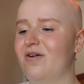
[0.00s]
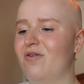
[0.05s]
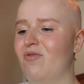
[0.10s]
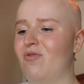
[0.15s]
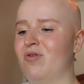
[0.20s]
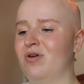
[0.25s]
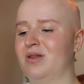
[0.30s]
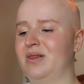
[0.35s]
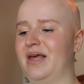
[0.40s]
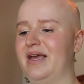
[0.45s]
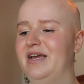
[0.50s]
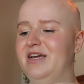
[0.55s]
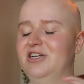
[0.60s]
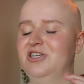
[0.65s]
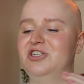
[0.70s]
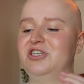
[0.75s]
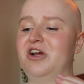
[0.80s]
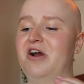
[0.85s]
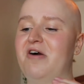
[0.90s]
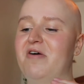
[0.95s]
or like a
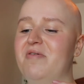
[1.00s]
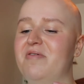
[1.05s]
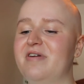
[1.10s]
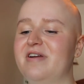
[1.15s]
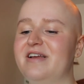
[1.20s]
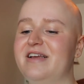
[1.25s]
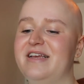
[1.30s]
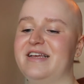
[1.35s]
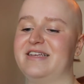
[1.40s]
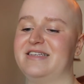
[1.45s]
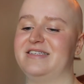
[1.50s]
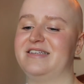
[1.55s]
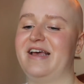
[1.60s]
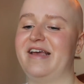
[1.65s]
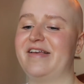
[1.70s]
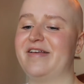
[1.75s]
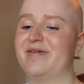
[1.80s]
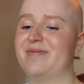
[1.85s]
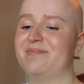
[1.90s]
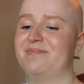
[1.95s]
joke is
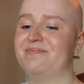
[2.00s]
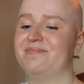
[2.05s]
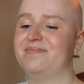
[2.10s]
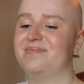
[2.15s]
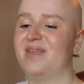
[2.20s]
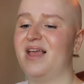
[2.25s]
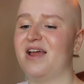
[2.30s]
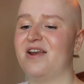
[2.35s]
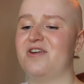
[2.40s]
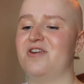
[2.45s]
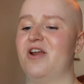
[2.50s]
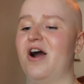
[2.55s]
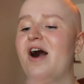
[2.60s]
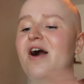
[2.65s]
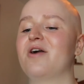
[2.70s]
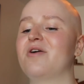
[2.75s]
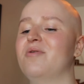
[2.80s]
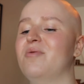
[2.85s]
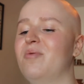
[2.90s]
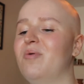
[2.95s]
like
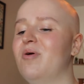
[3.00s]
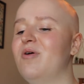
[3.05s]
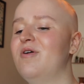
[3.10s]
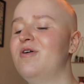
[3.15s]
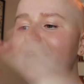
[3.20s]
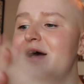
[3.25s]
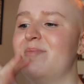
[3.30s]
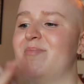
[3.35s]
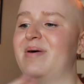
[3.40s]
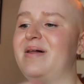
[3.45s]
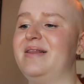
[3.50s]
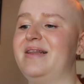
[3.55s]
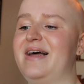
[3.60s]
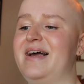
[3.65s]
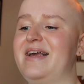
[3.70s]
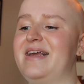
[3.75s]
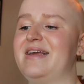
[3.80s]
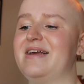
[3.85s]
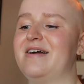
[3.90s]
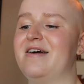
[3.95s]
not cool but like